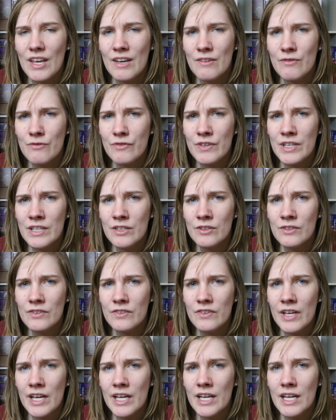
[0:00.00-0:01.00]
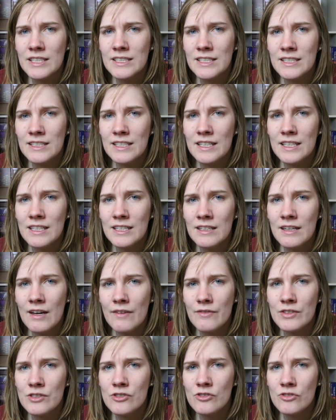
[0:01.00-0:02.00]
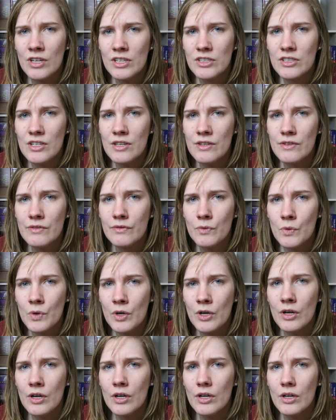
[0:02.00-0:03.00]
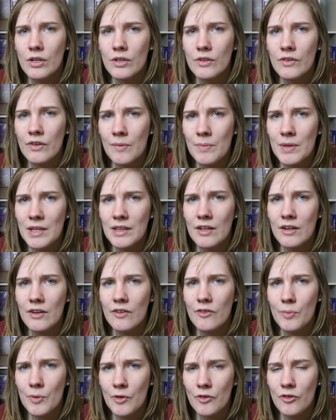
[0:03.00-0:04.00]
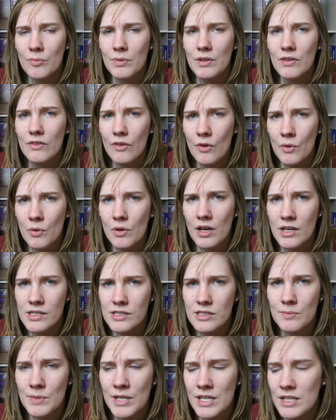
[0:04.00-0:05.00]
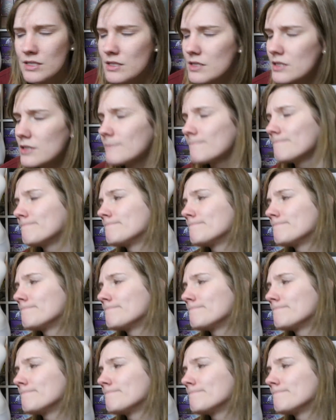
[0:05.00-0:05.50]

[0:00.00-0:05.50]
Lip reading: it feels like I didn't get enough instructions for something that is supposed to be so customized.